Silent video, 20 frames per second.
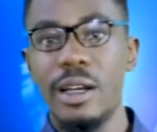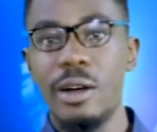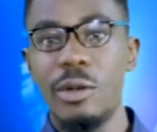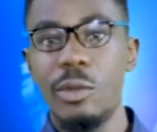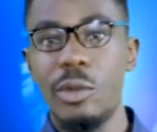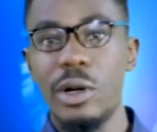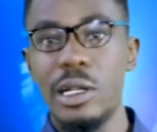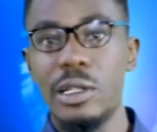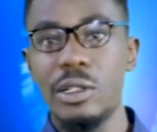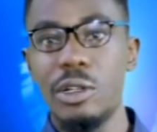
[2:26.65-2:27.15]

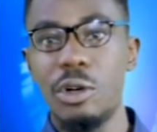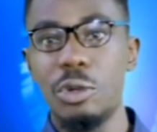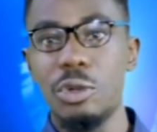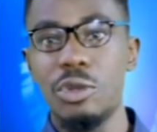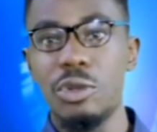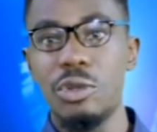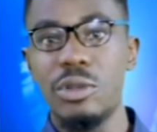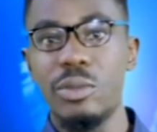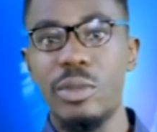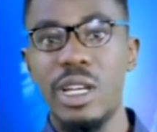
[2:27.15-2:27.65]
while
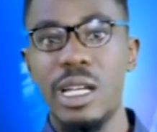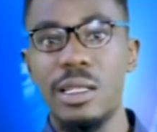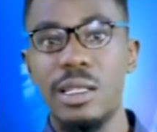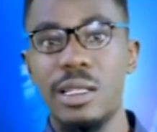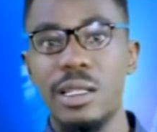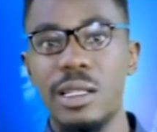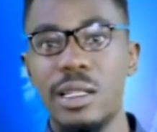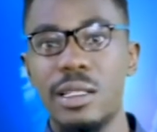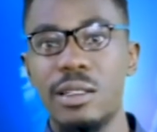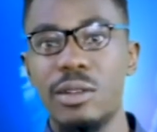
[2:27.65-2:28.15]
also
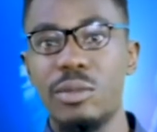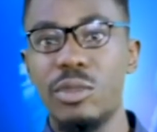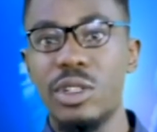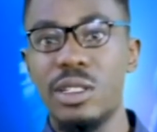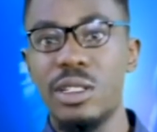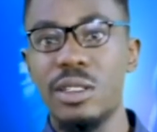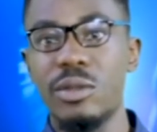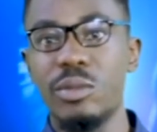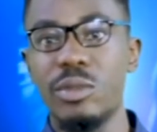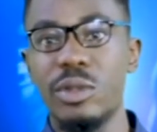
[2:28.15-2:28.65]
demanding an
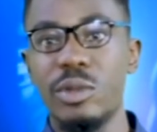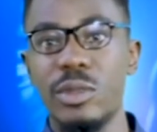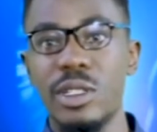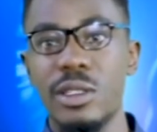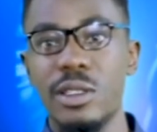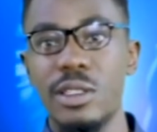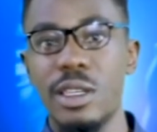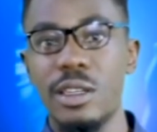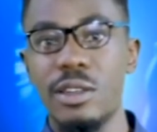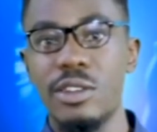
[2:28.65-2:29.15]
immediate
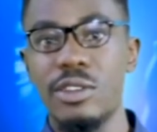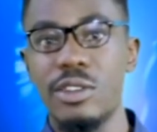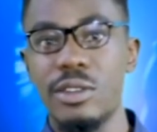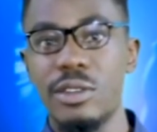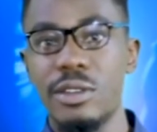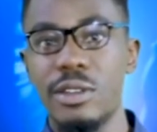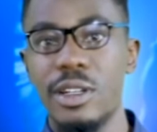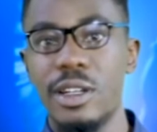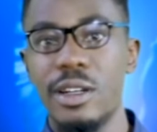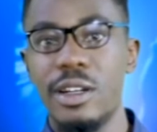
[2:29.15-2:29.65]
implementation
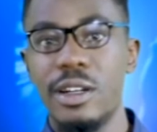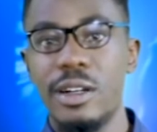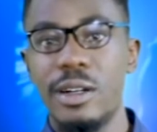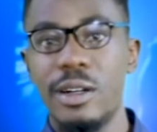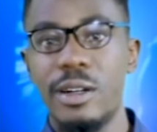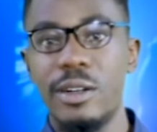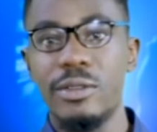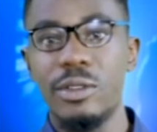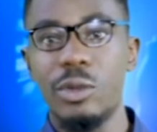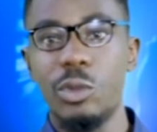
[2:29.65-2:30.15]

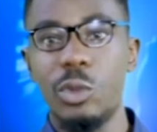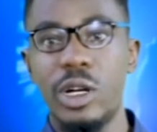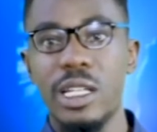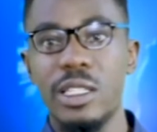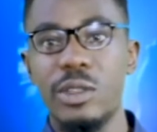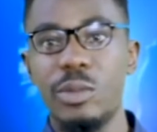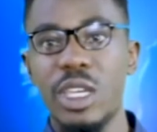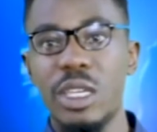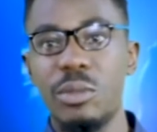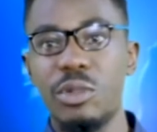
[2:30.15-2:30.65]
of the
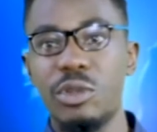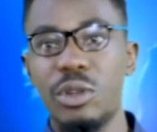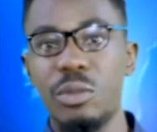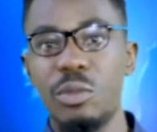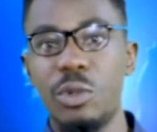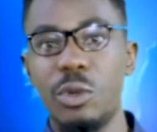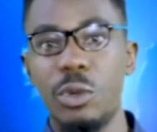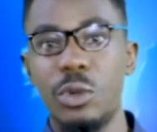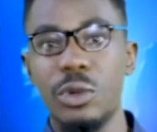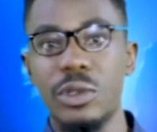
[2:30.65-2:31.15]
white paper
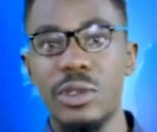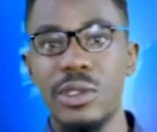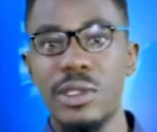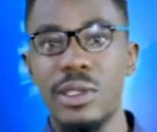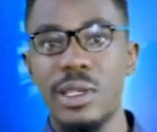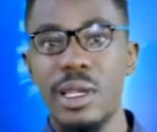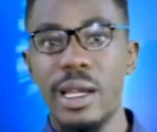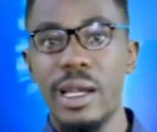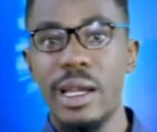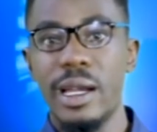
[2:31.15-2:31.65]

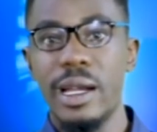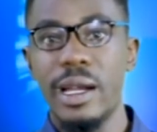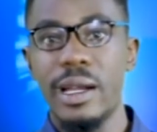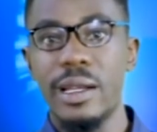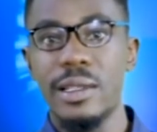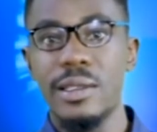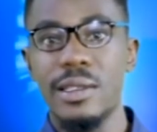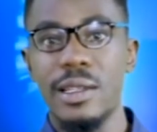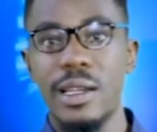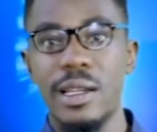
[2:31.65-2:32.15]
reports
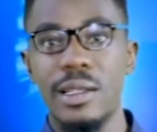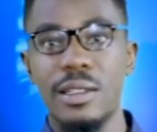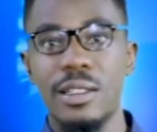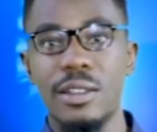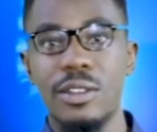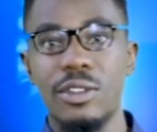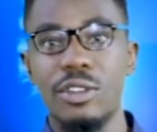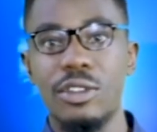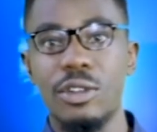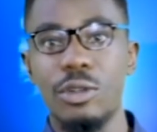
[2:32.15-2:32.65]
at
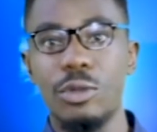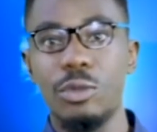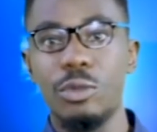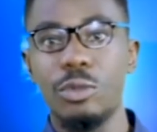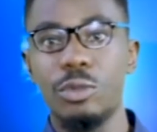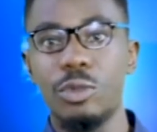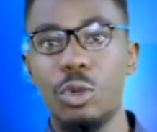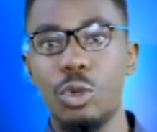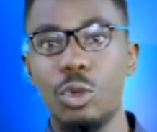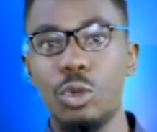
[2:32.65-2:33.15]
Addition
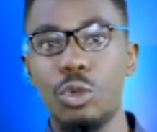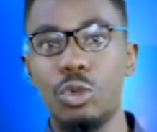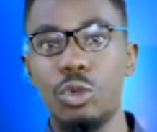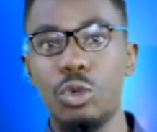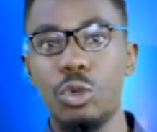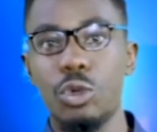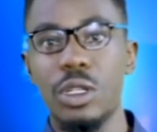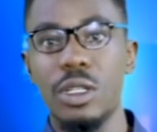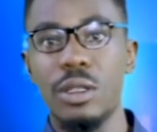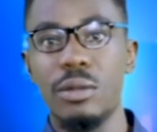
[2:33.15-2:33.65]

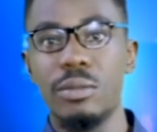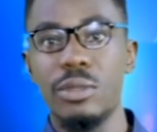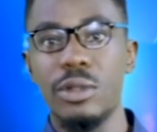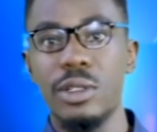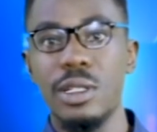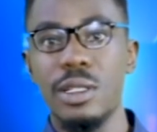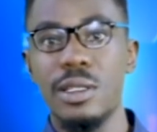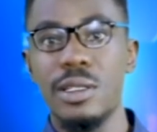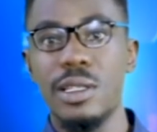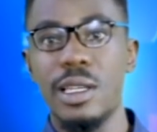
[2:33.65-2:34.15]
Ikudoyin
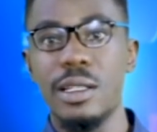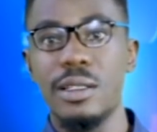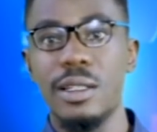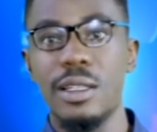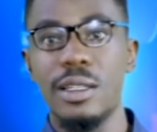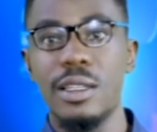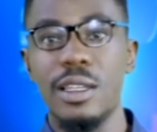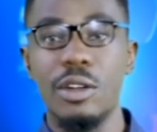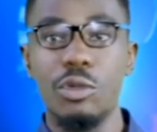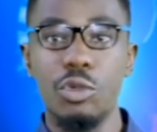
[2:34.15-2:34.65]

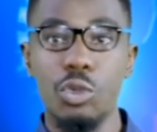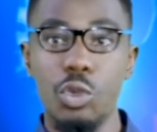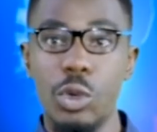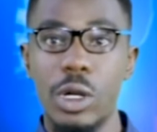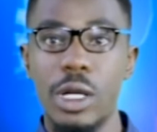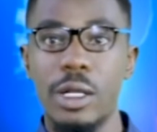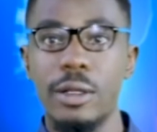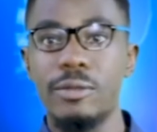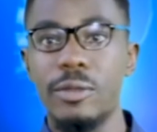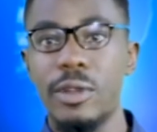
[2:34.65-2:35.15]
Polytechnic
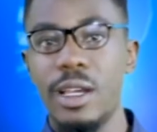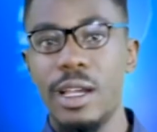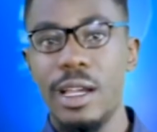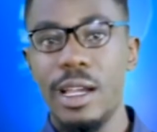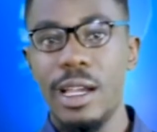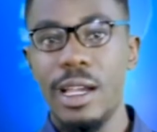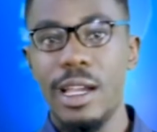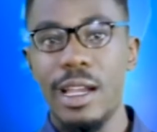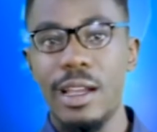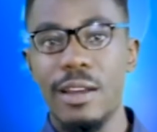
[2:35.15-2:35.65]
Erua
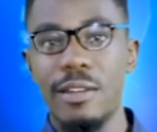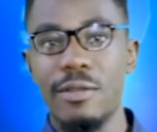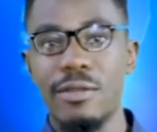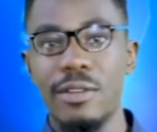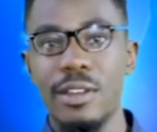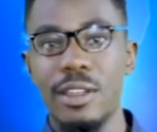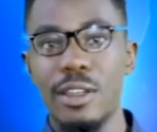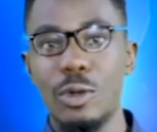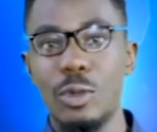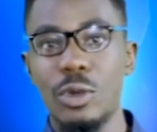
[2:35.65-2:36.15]
and
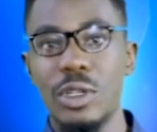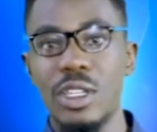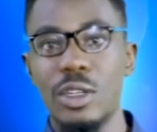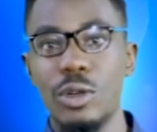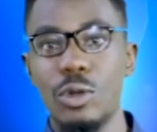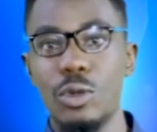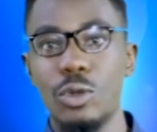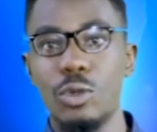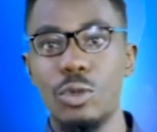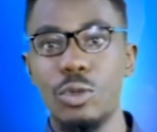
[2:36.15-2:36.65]
the
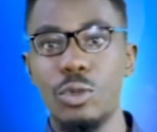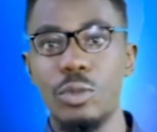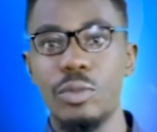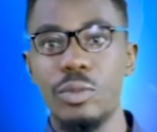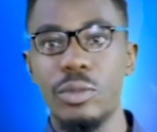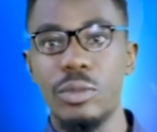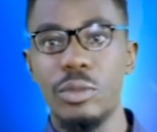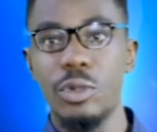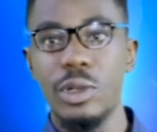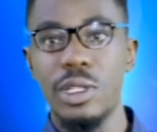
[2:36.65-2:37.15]
Okeogun
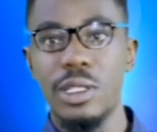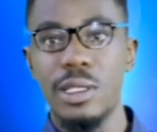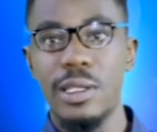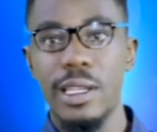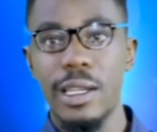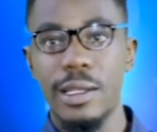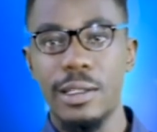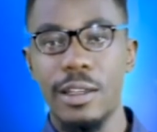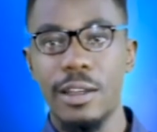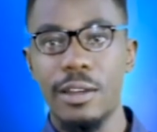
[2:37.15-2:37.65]

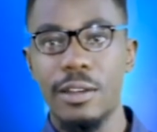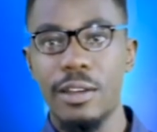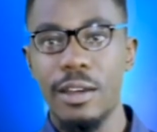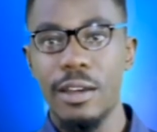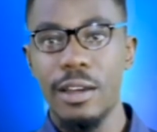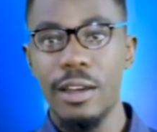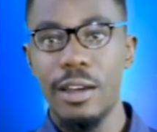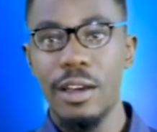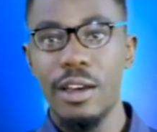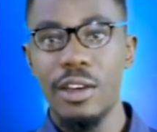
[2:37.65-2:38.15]
Polytechnic
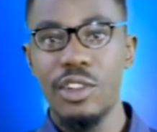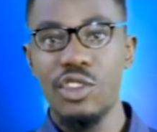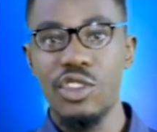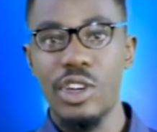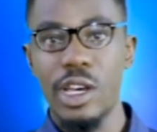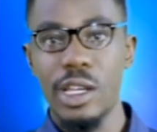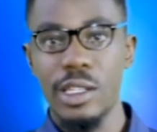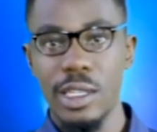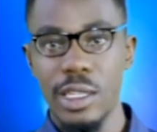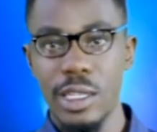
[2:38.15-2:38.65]

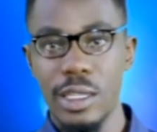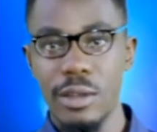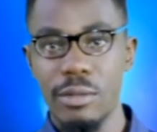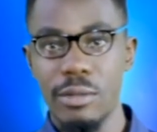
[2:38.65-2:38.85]
Shaki.